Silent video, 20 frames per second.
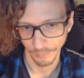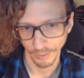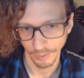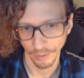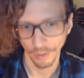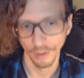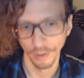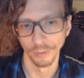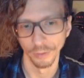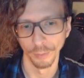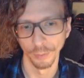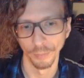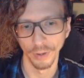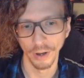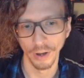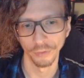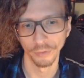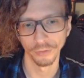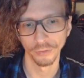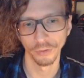on their
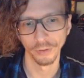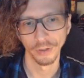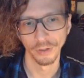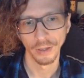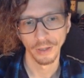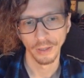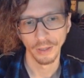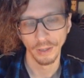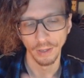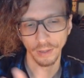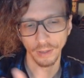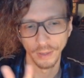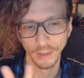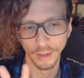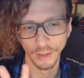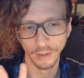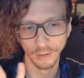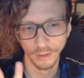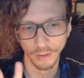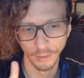browser, and
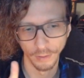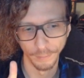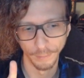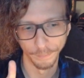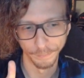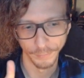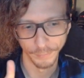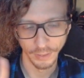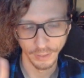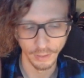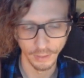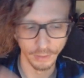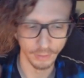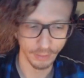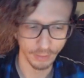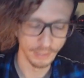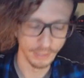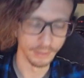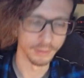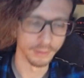then um, it,
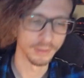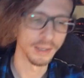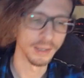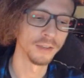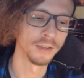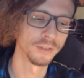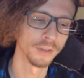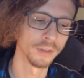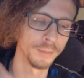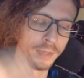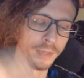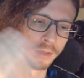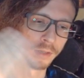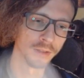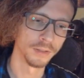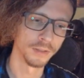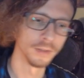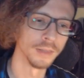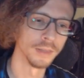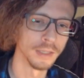it takes them
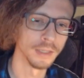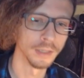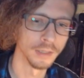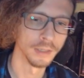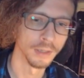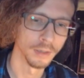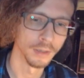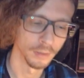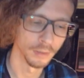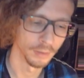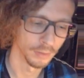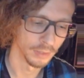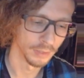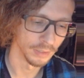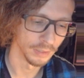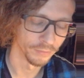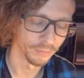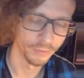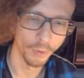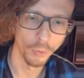into the uh, the
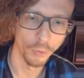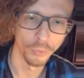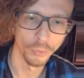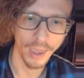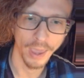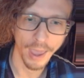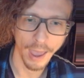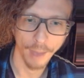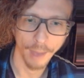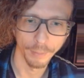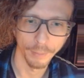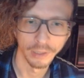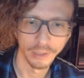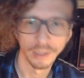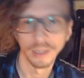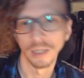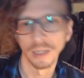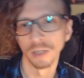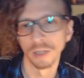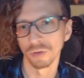phone app
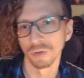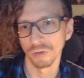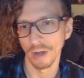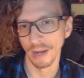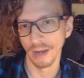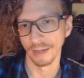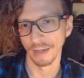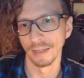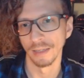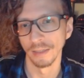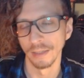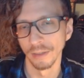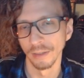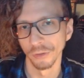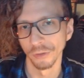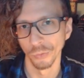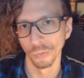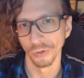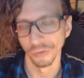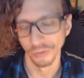and tracking
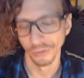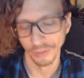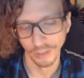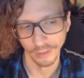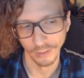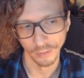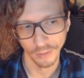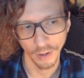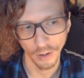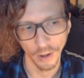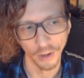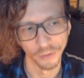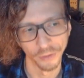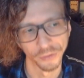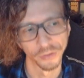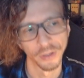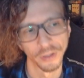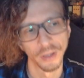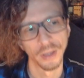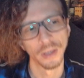is once again
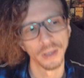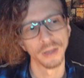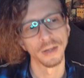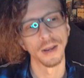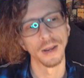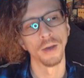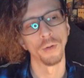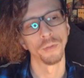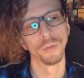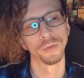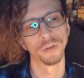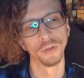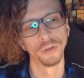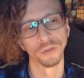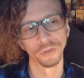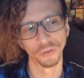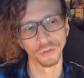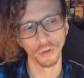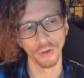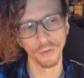lost. Now, to
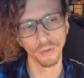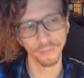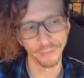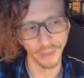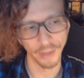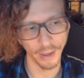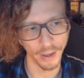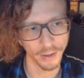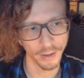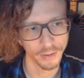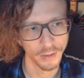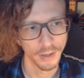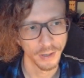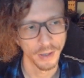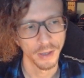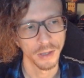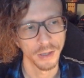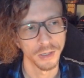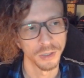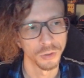solve that,
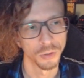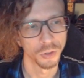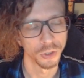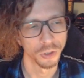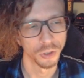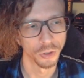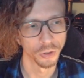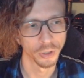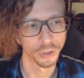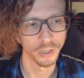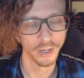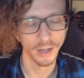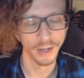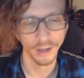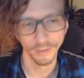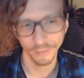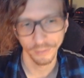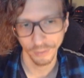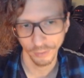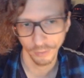you're going to
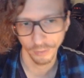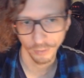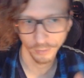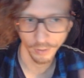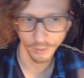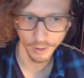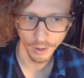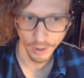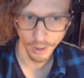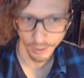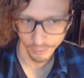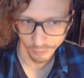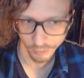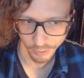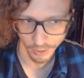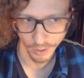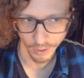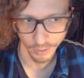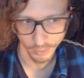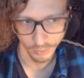have to
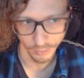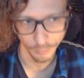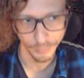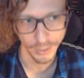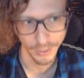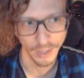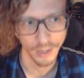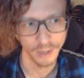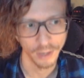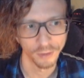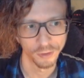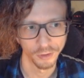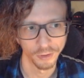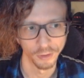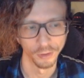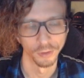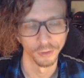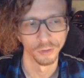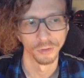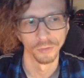hijack the page
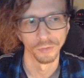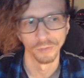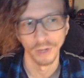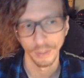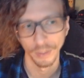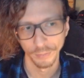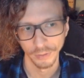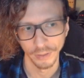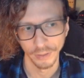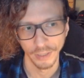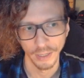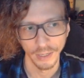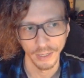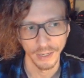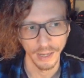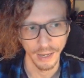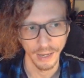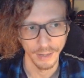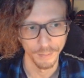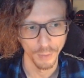here to replicate
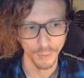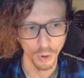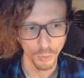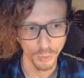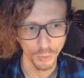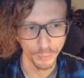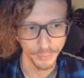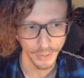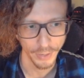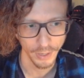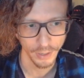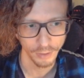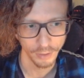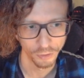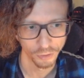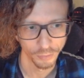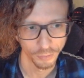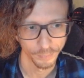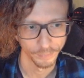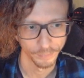a mobile page.